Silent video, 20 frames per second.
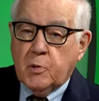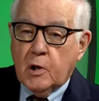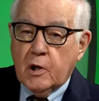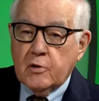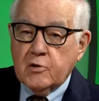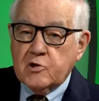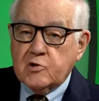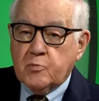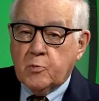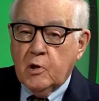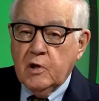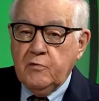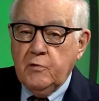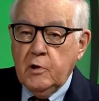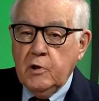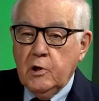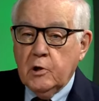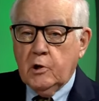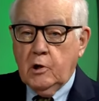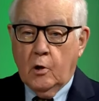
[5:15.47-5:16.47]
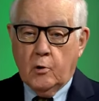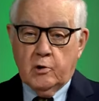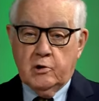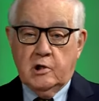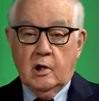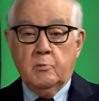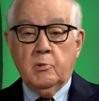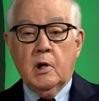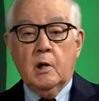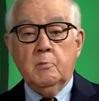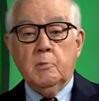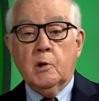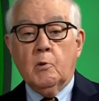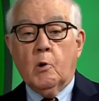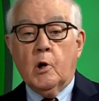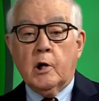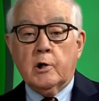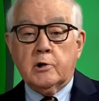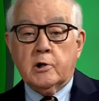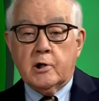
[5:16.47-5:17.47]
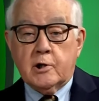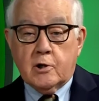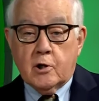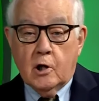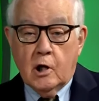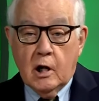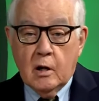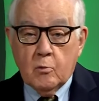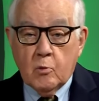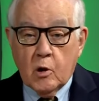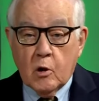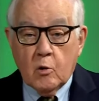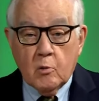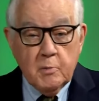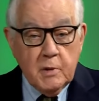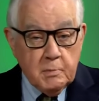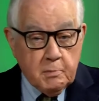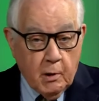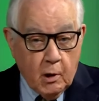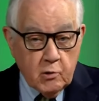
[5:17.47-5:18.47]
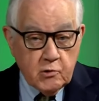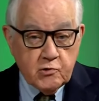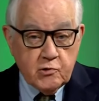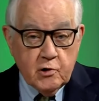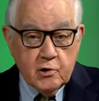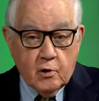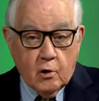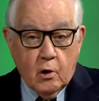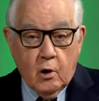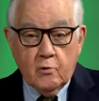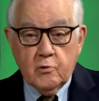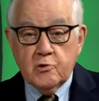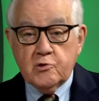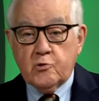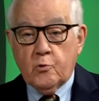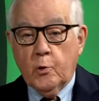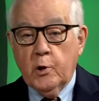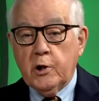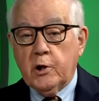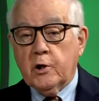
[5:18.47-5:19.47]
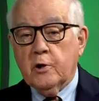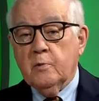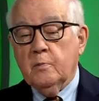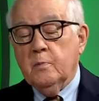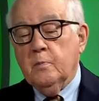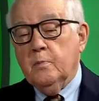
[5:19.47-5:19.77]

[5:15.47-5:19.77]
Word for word: part of this briefing, you go to WMUR.com where it will be posted all this week.